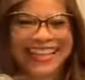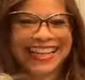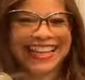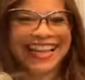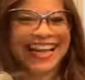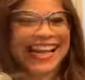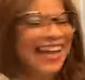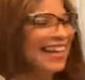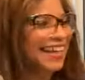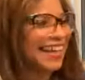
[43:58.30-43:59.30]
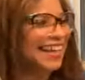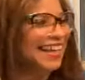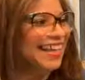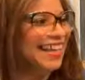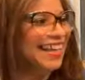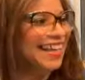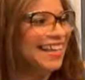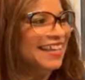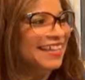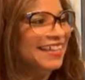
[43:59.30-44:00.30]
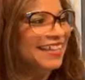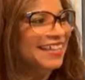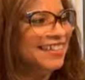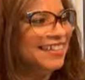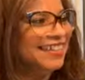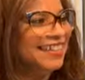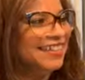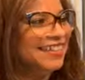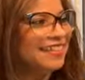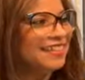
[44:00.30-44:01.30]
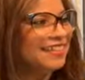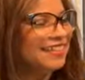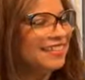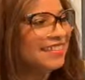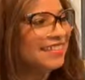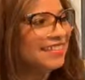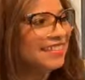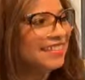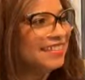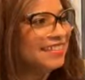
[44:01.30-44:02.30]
The person shown says nothing.